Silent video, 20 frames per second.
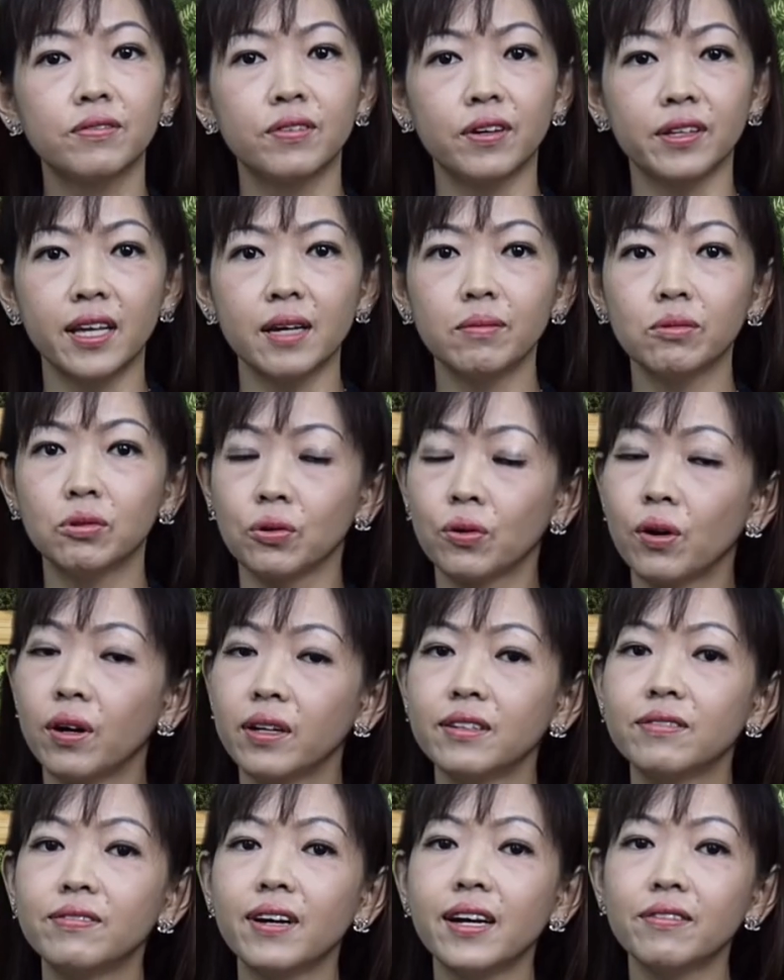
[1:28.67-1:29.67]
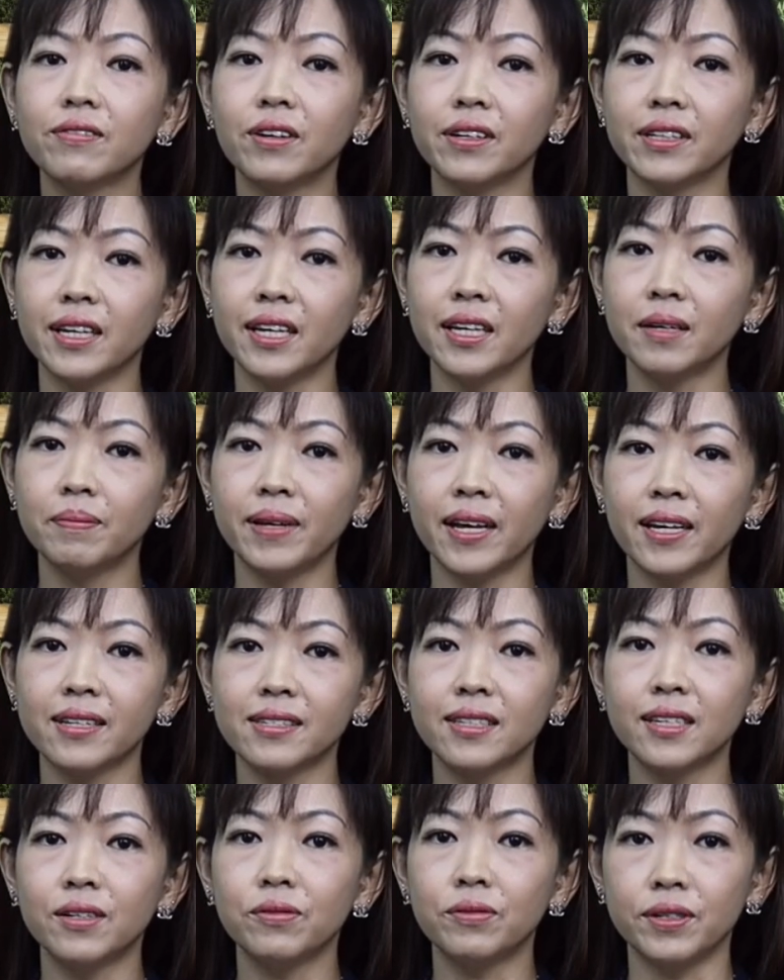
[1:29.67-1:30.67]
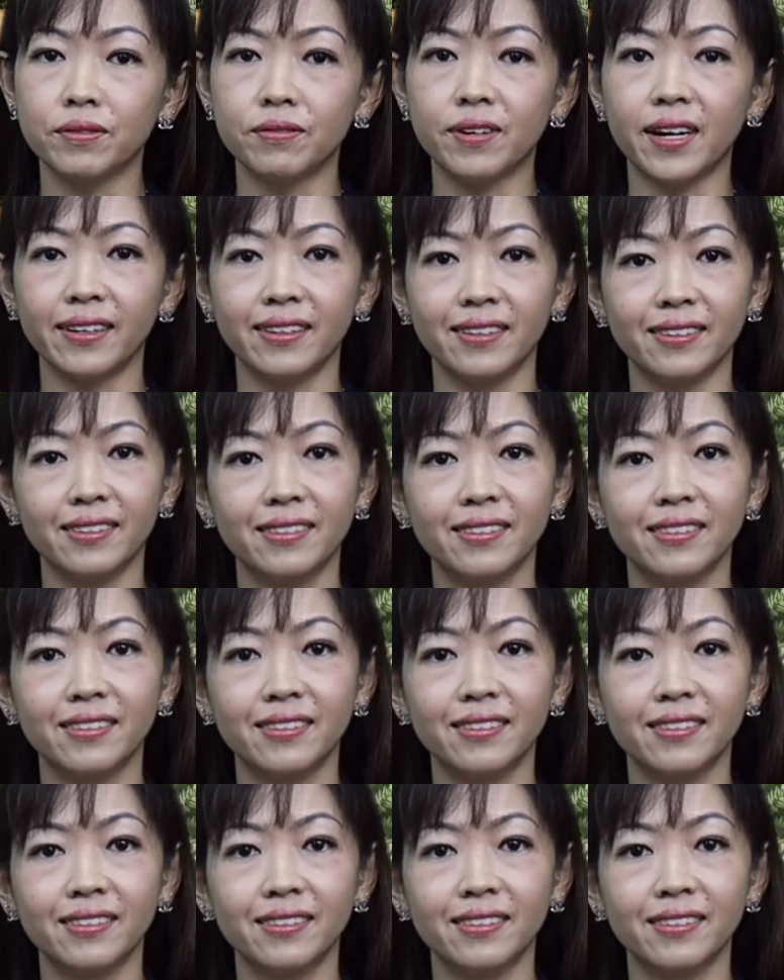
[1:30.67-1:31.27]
for them to qualify for the ABSD refund,